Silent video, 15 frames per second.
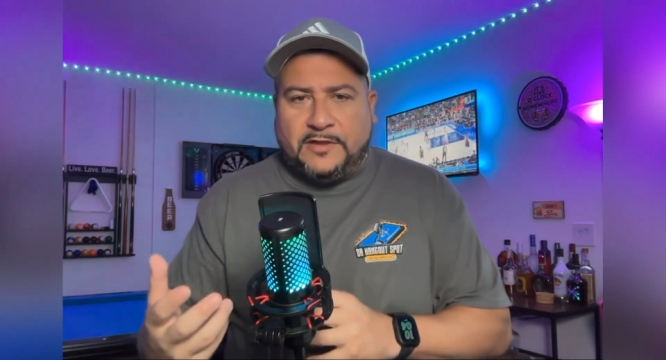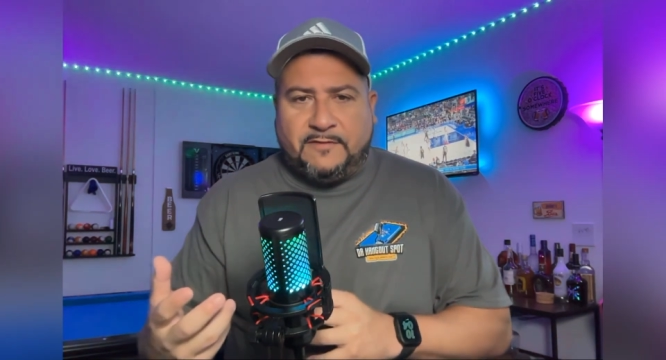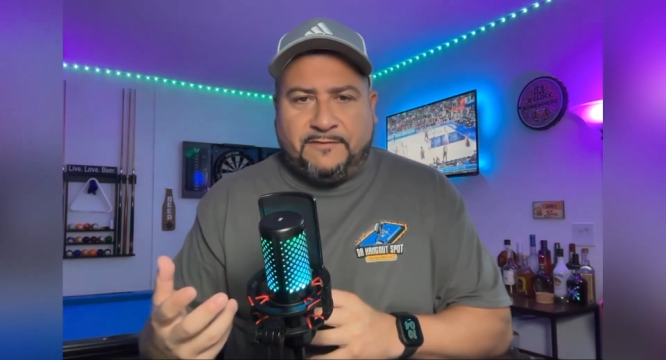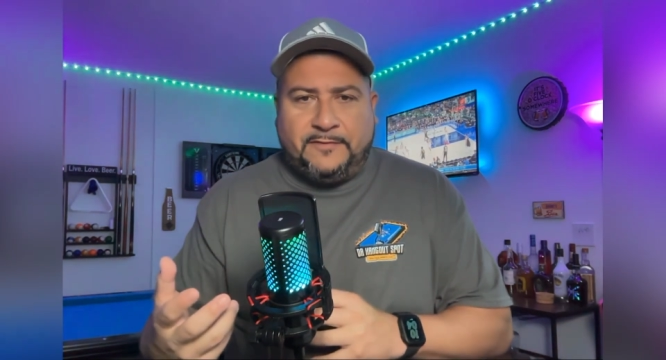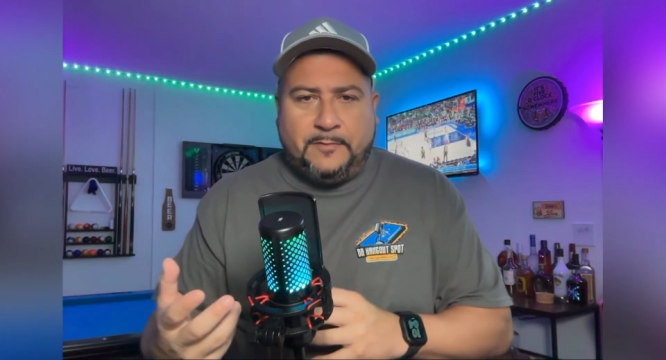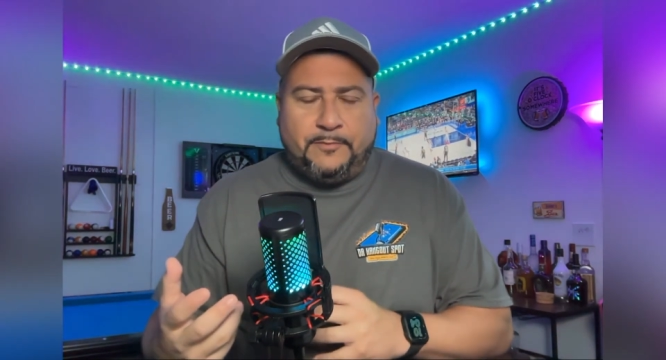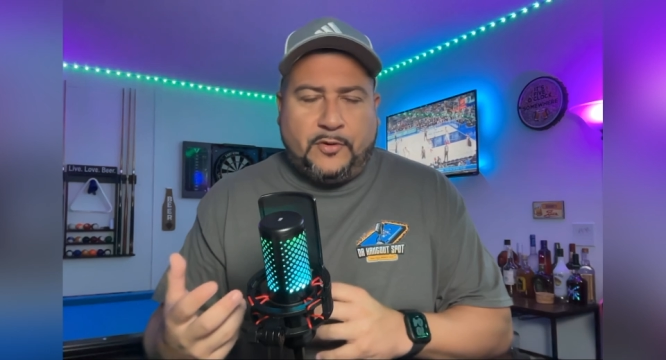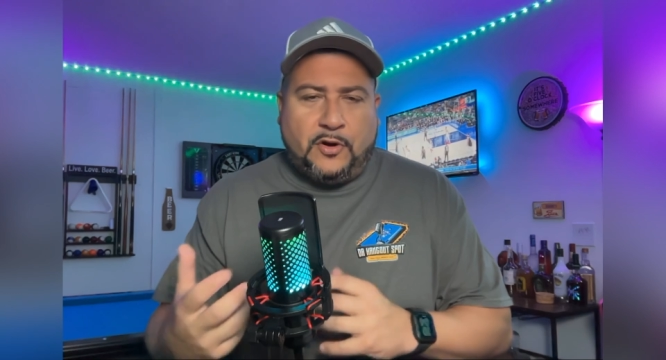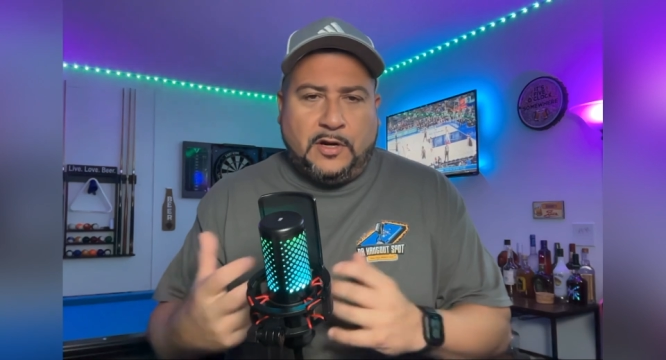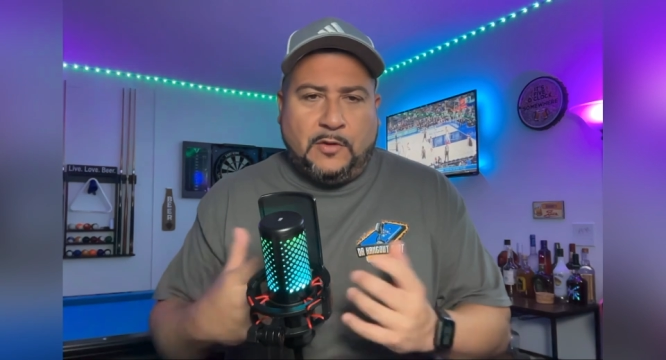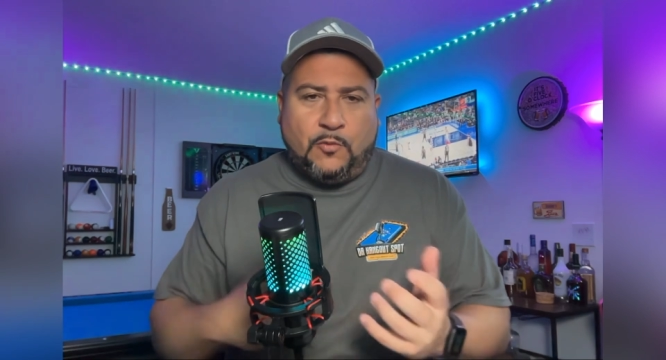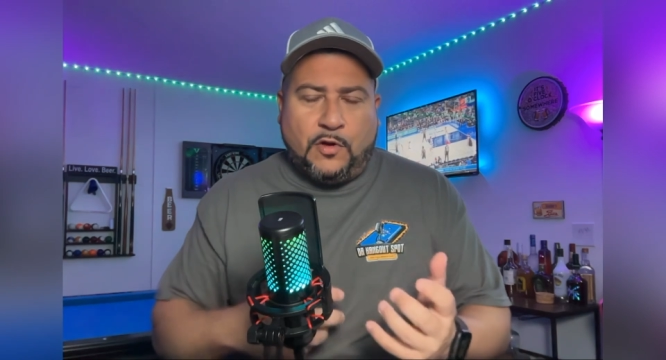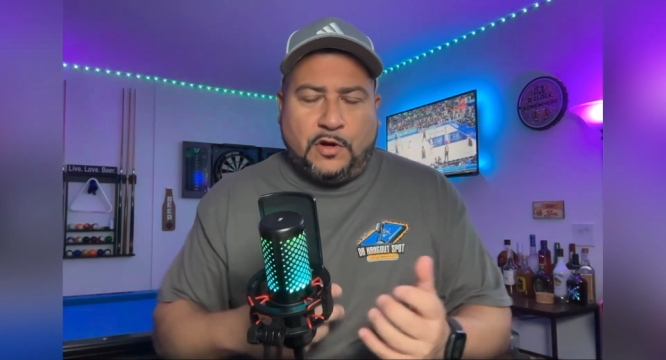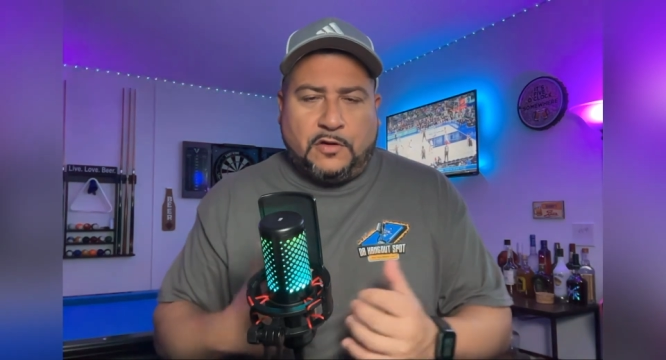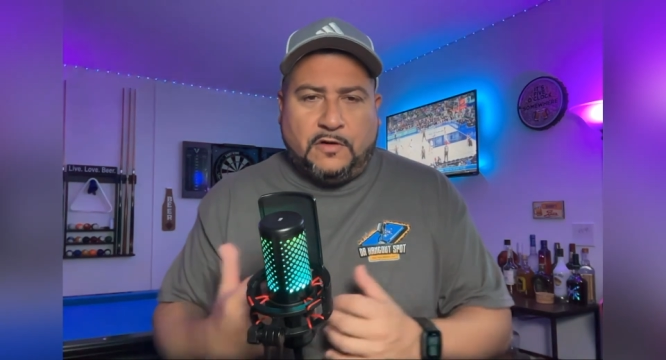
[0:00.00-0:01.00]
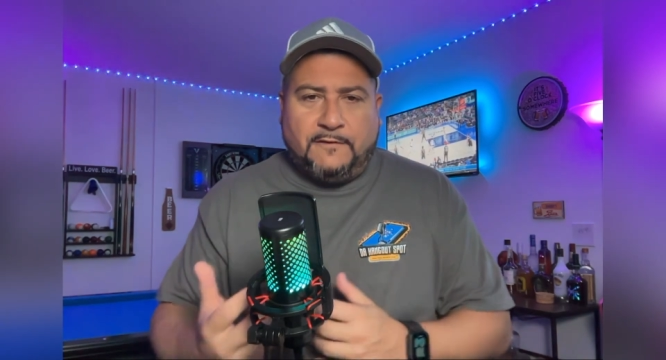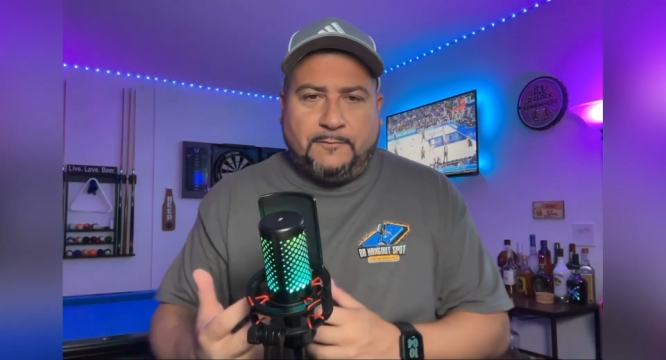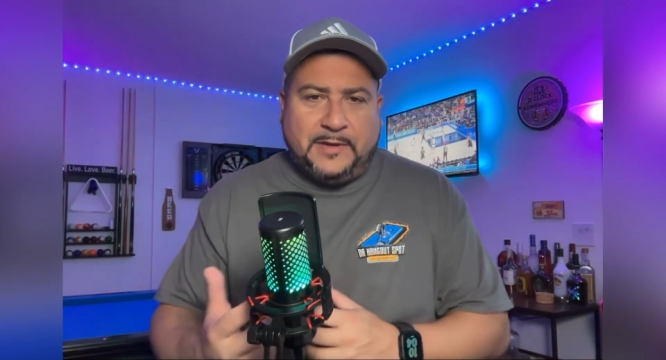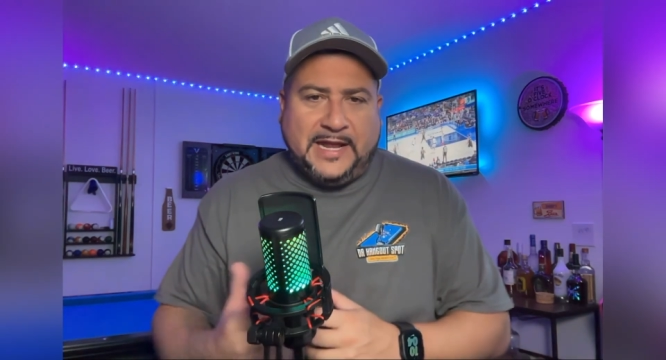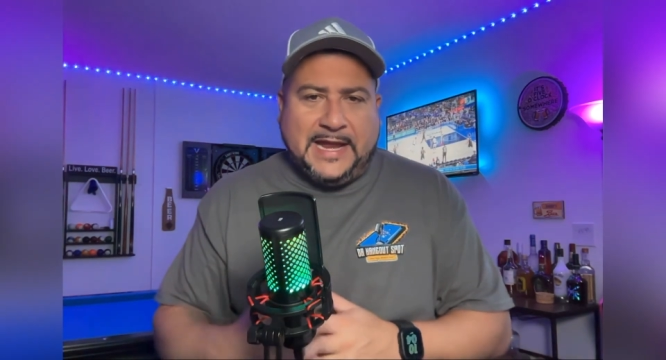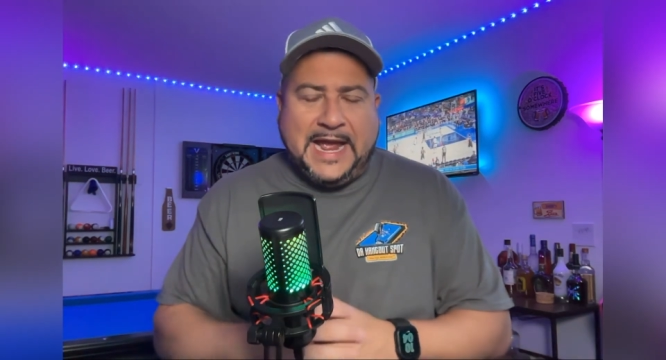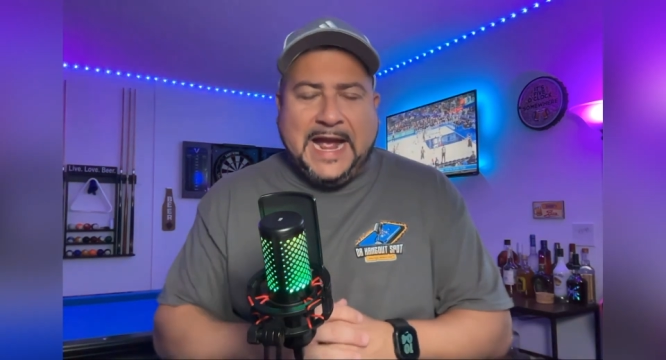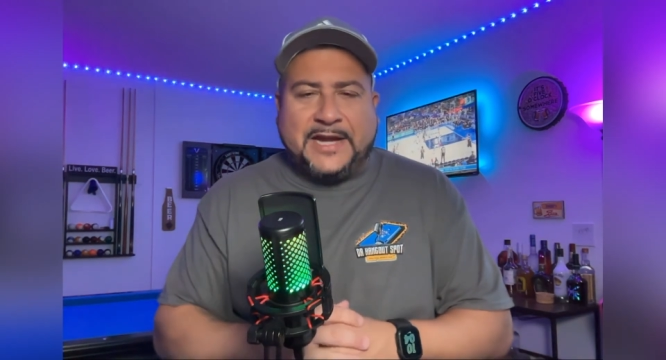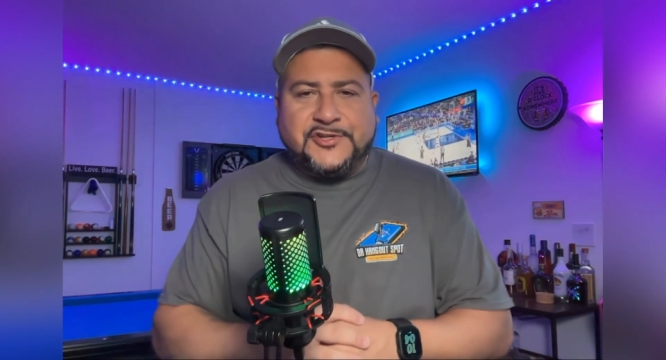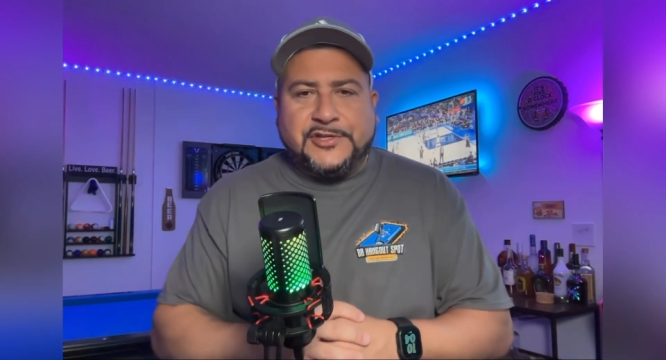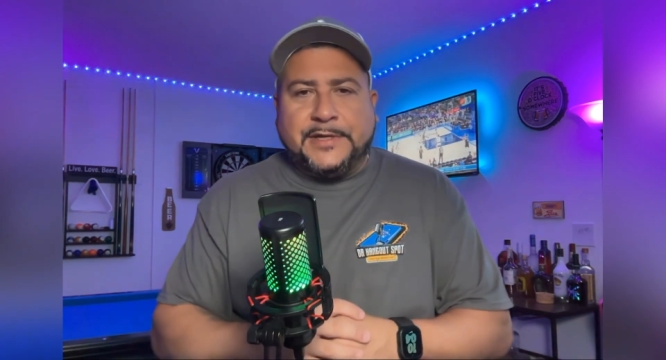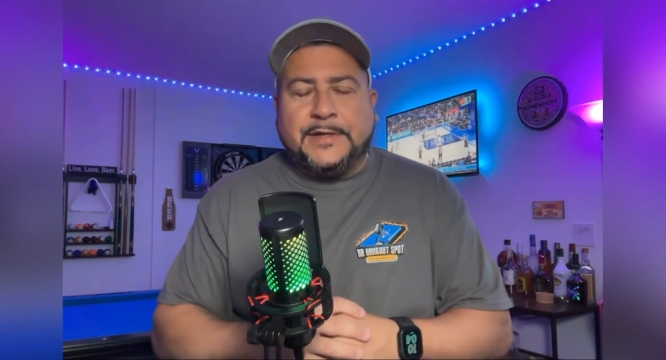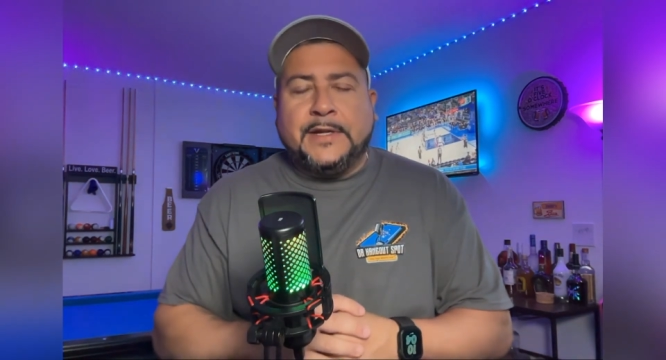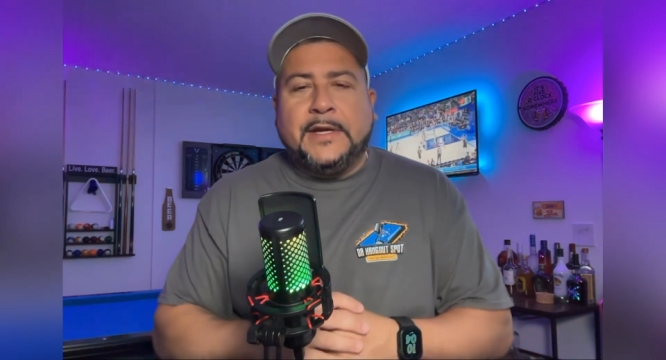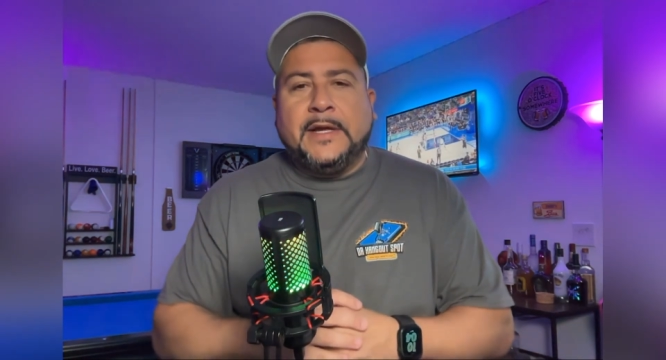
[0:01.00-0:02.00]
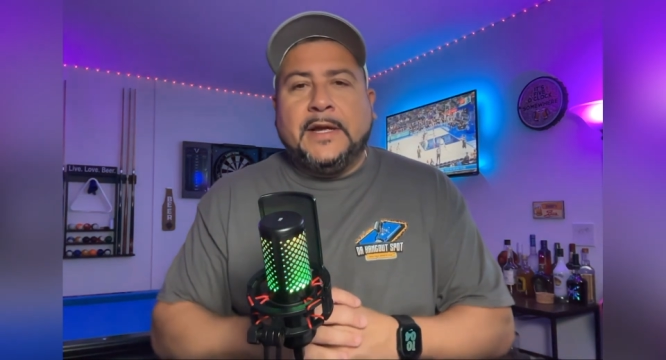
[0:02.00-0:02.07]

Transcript: the football and work off play action,